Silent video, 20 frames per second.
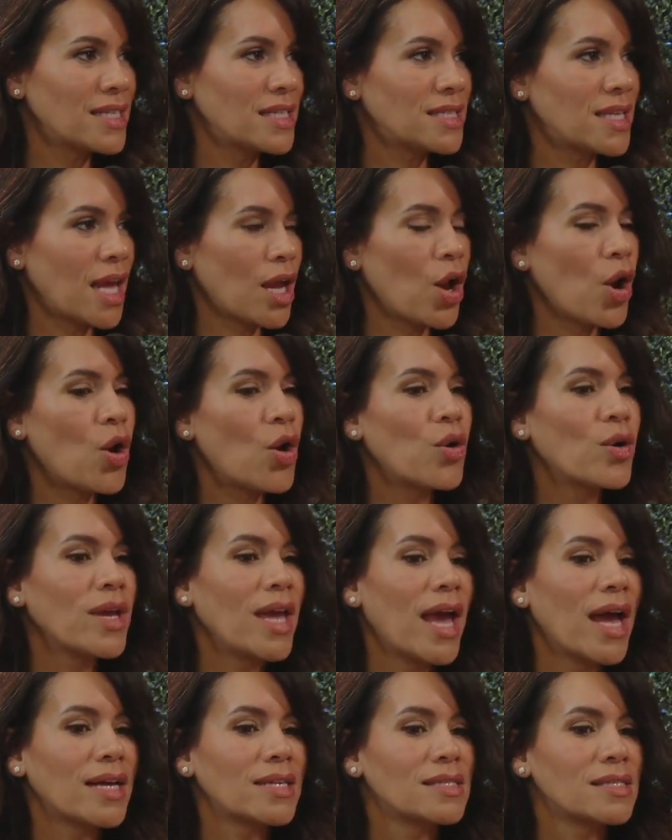It's mm-hmm. like, oh
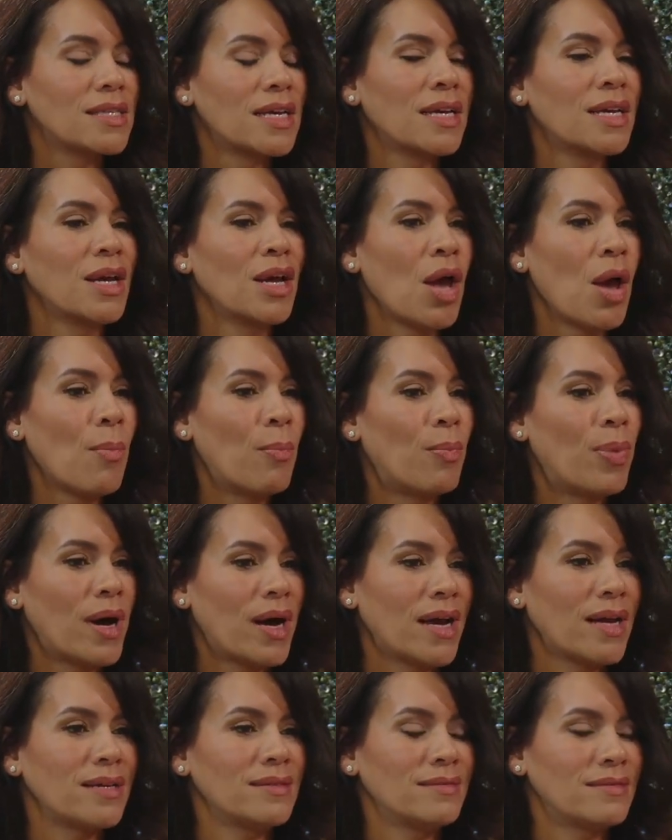yes,
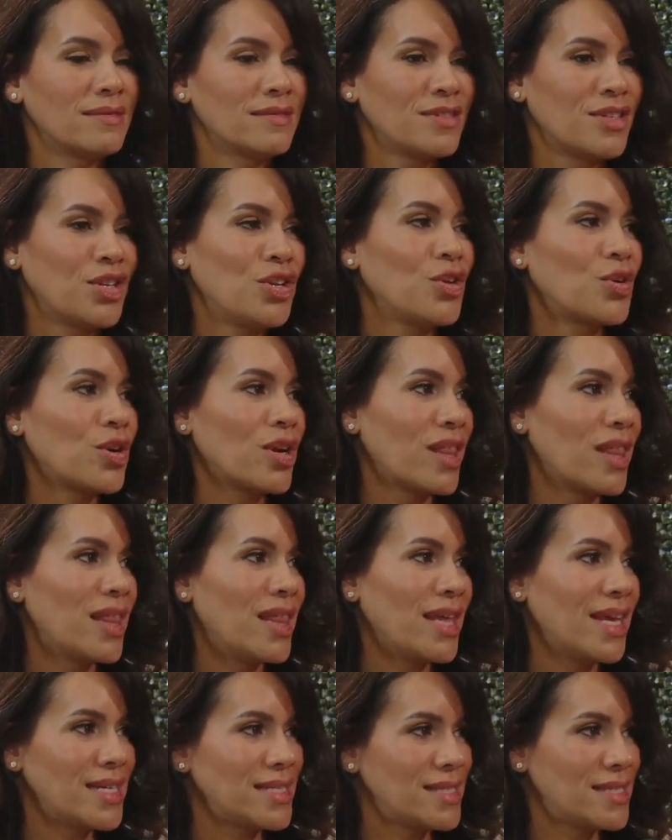but you're
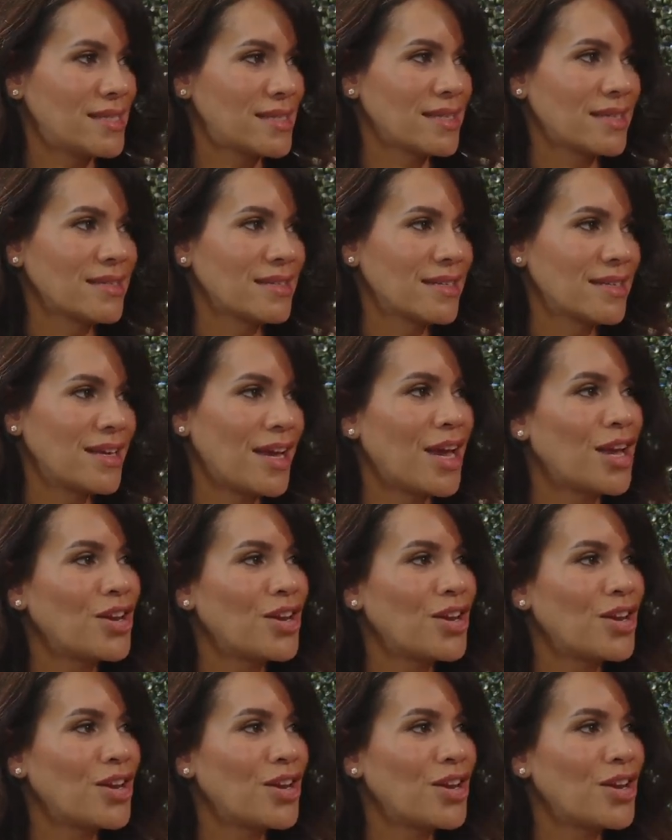this mm-hmm.